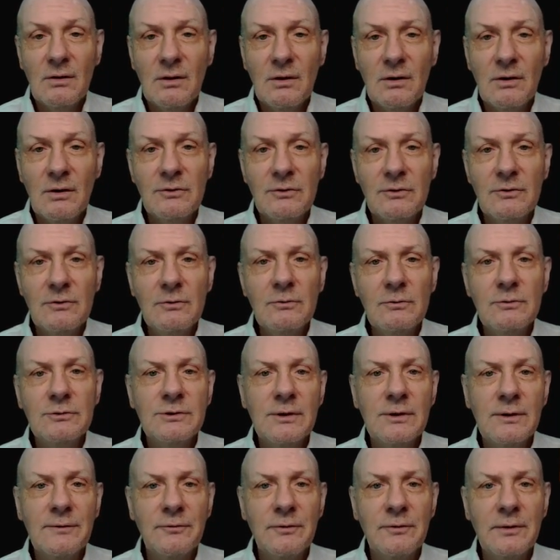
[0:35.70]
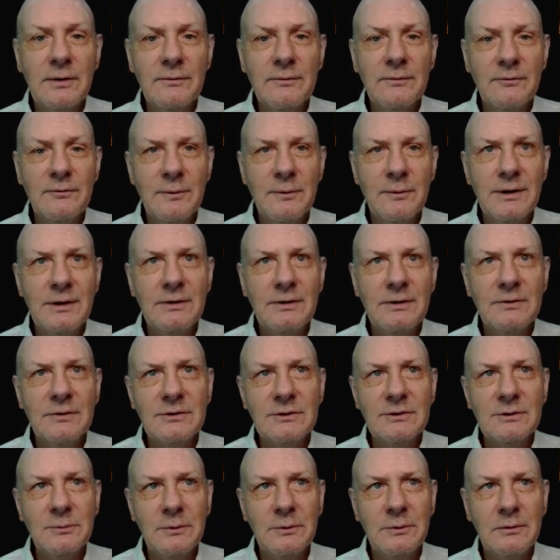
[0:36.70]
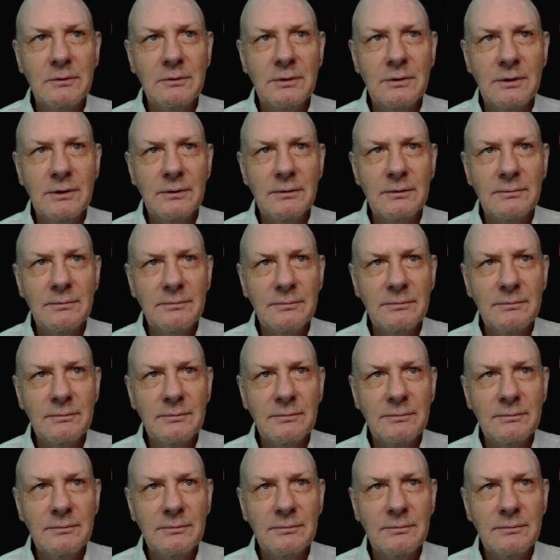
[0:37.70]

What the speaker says: Are you suffering from any disability?